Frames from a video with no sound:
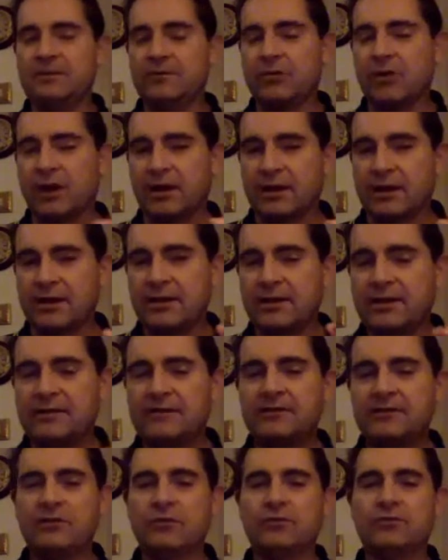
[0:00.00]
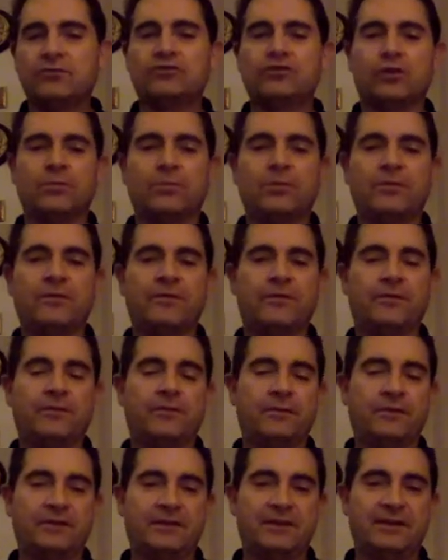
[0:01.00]
you've got a little drop of
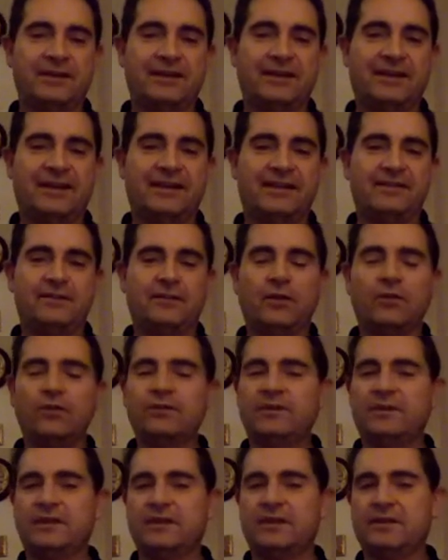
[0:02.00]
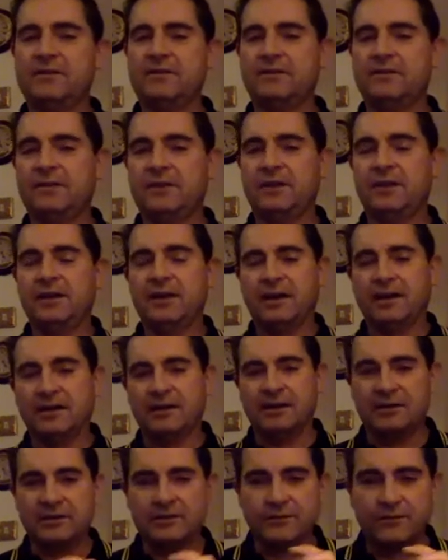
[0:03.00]
saltiness, and
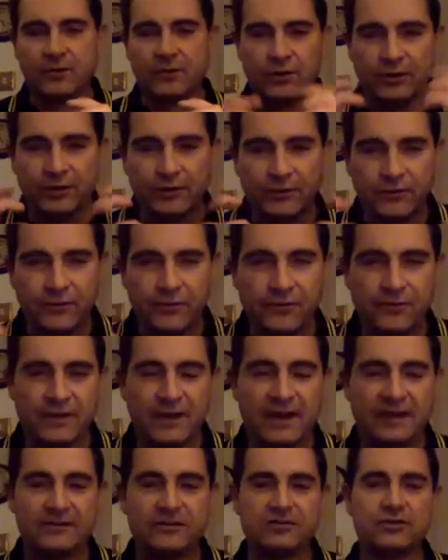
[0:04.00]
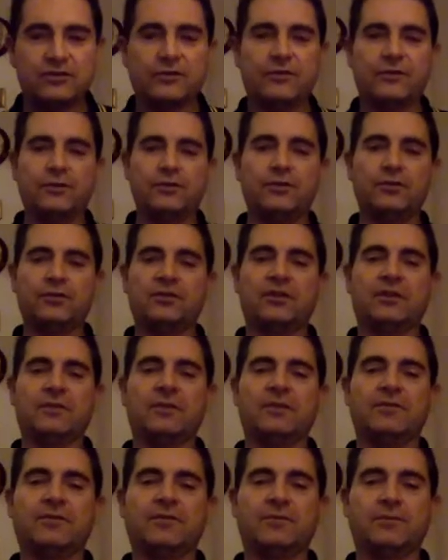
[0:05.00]
then you've got this extra fruit
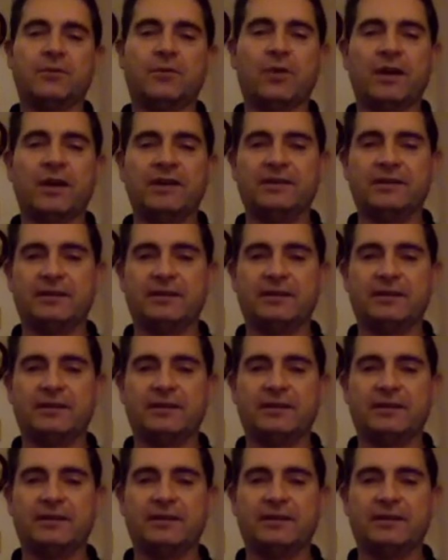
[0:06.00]
coming from the wine